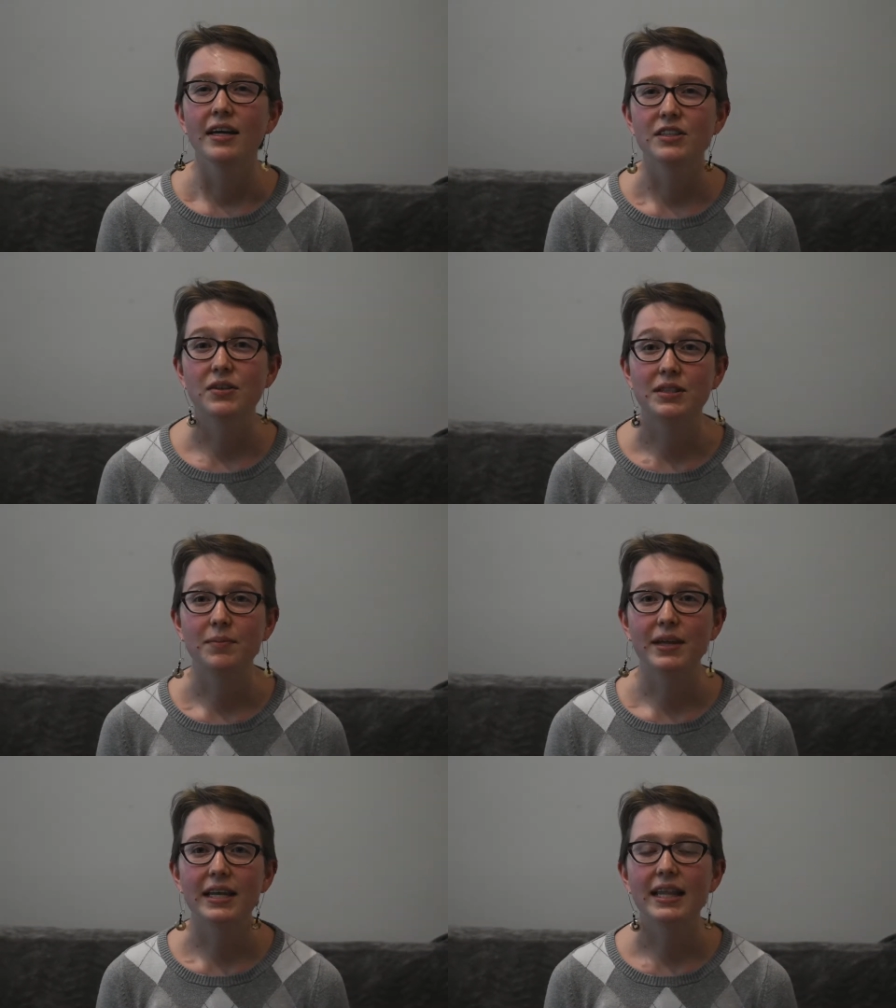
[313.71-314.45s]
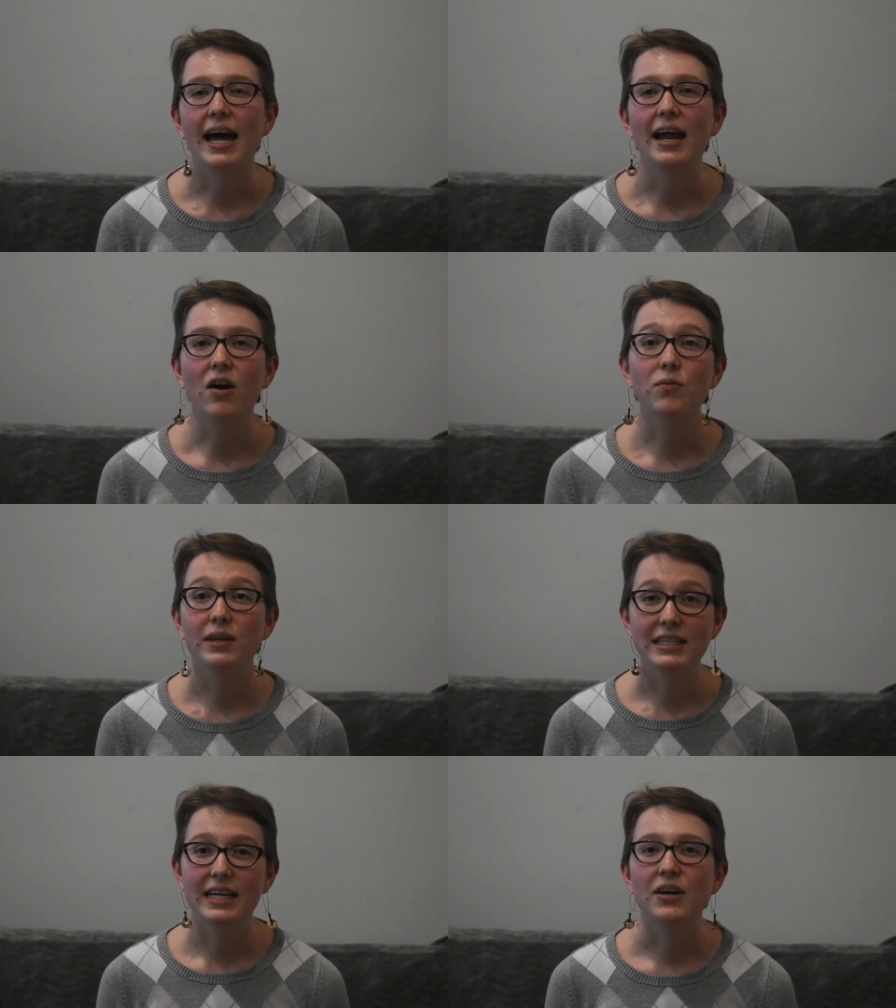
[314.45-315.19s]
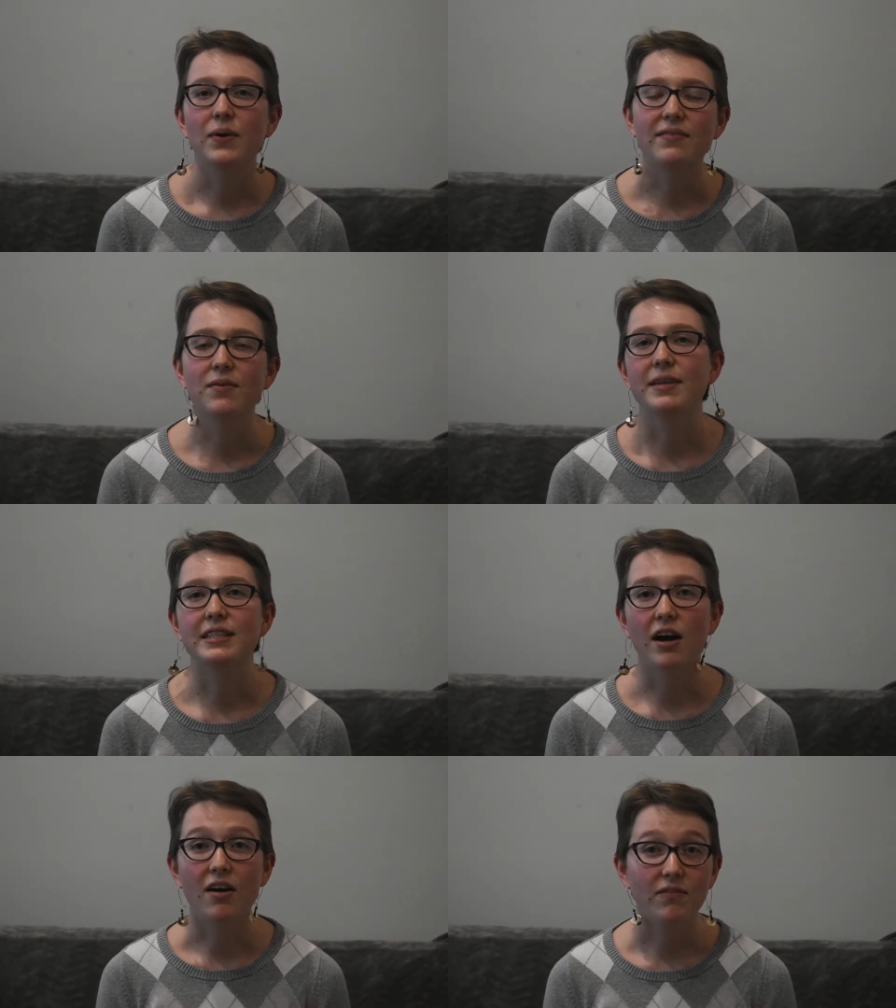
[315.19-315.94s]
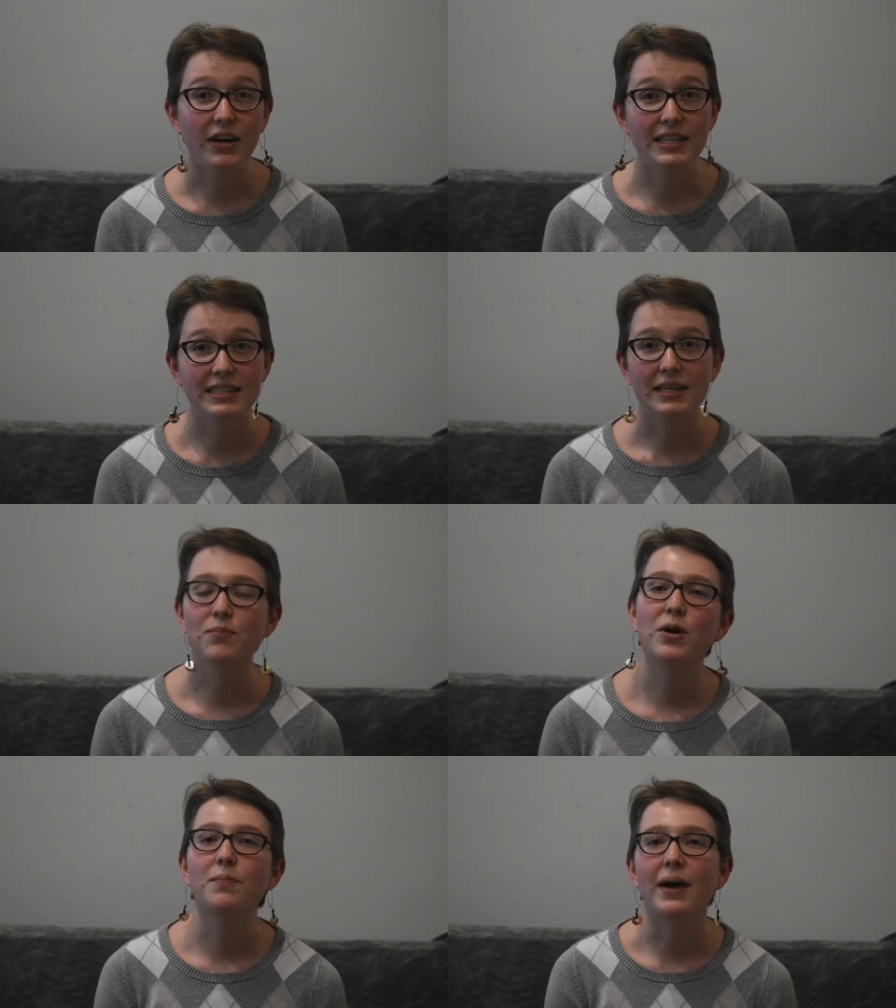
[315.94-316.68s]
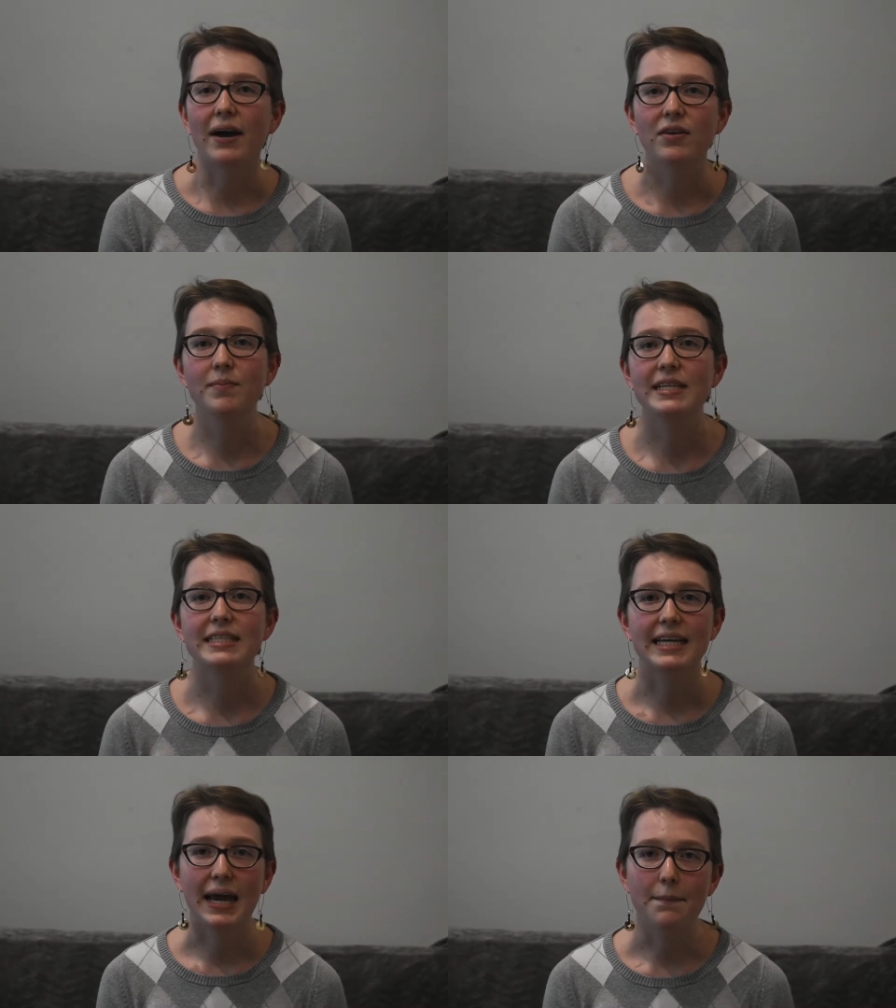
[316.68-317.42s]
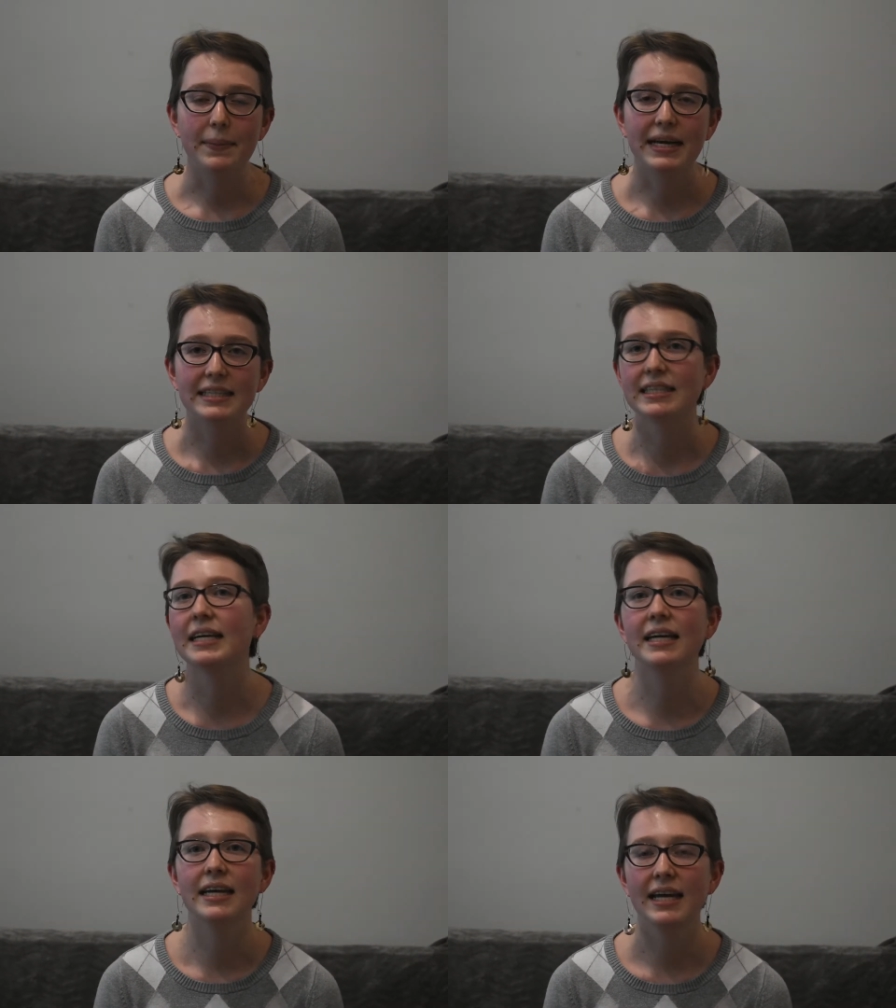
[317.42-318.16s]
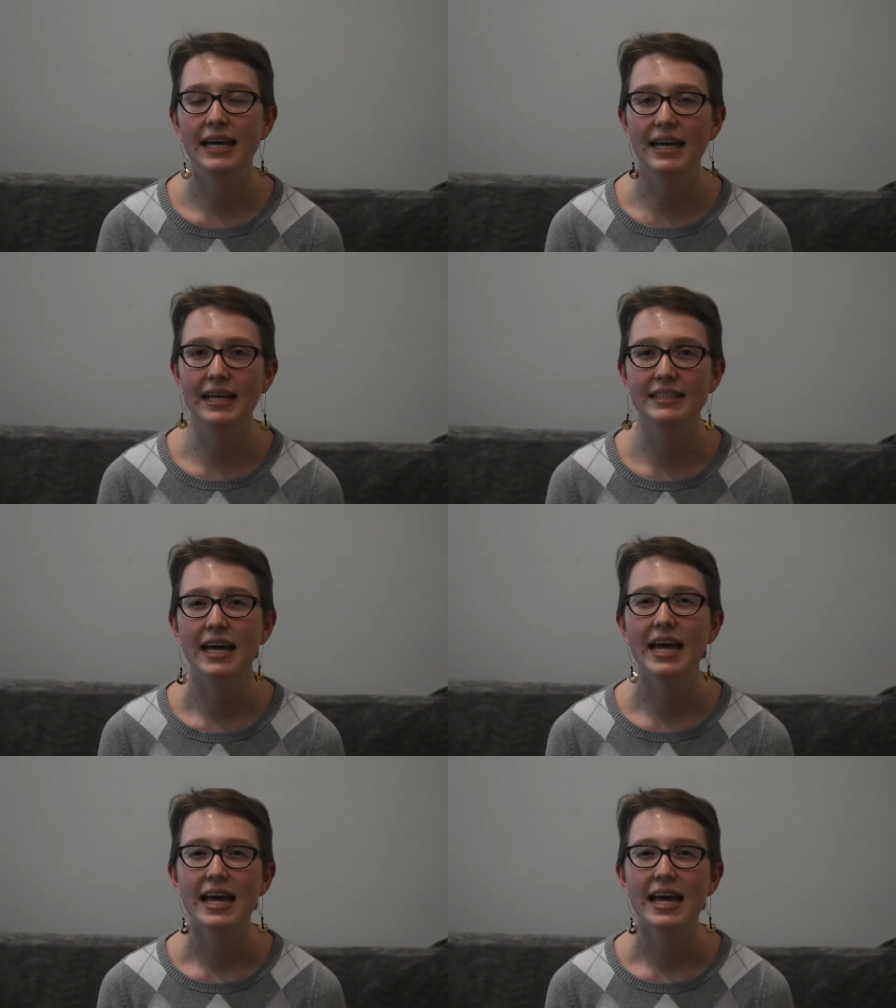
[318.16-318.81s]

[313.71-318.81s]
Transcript: So something that I'll really take away from this conference and bring back with me to campus is